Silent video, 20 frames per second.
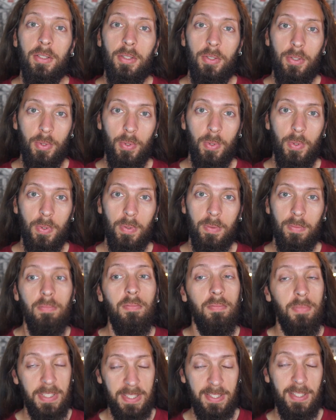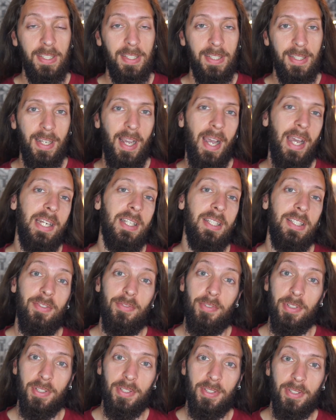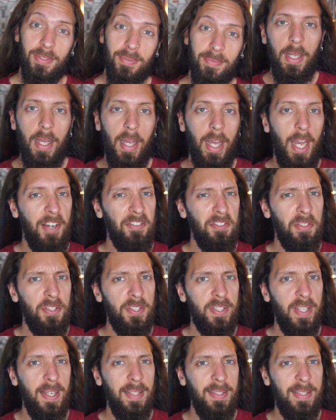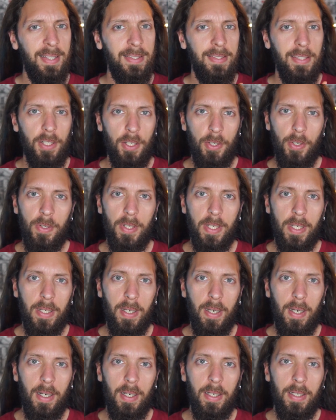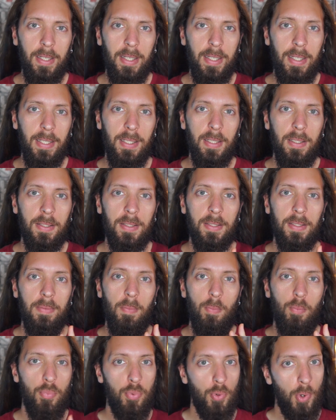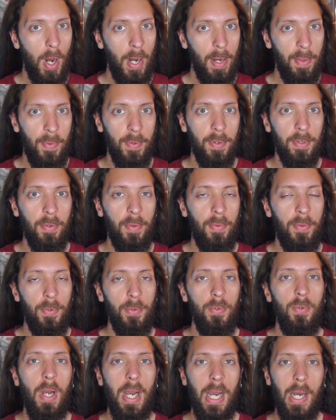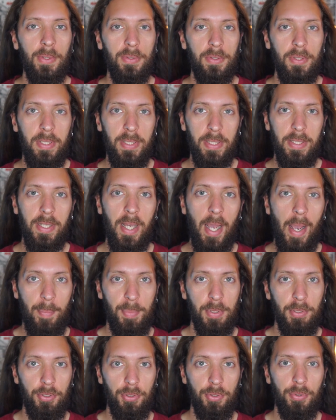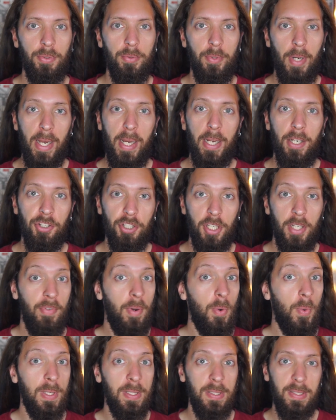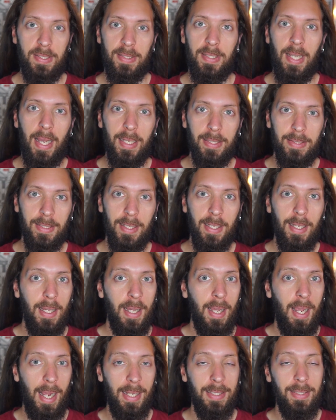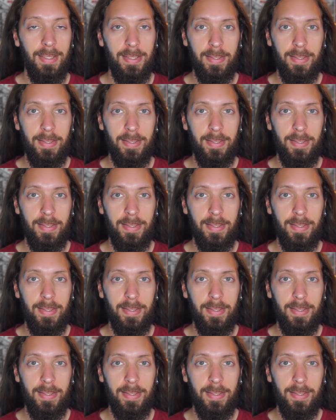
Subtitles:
to see any difference. I have to say that the Konica is brighter throughout the aperture range. Even when set at the